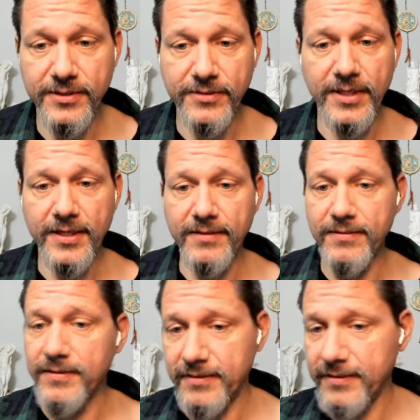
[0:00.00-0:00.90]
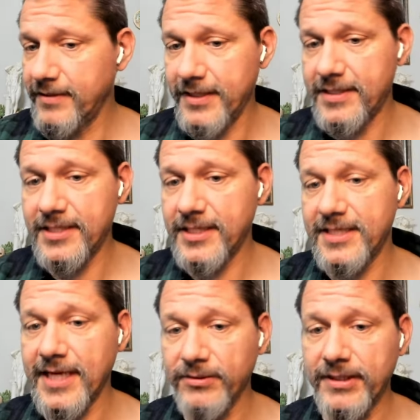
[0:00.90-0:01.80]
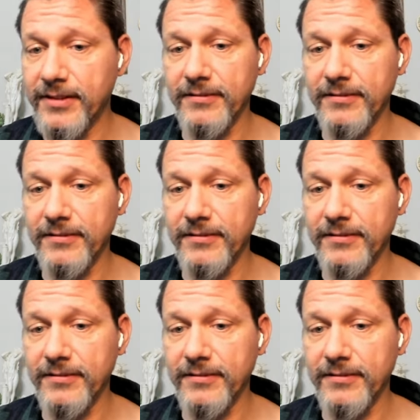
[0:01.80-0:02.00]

Okay, it's out there.